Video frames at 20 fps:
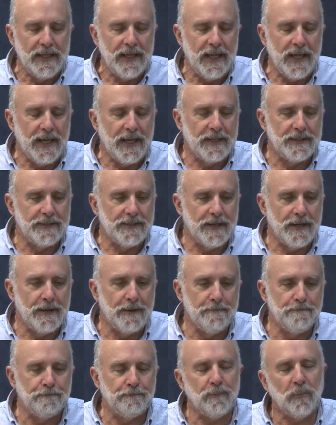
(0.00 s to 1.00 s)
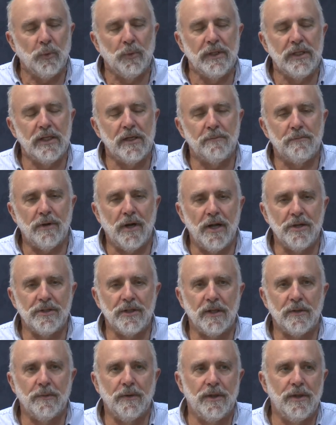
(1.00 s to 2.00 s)
And we did a
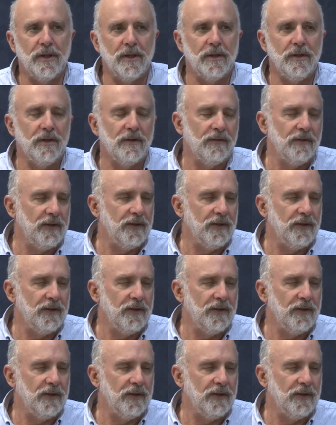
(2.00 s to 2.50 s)
project with the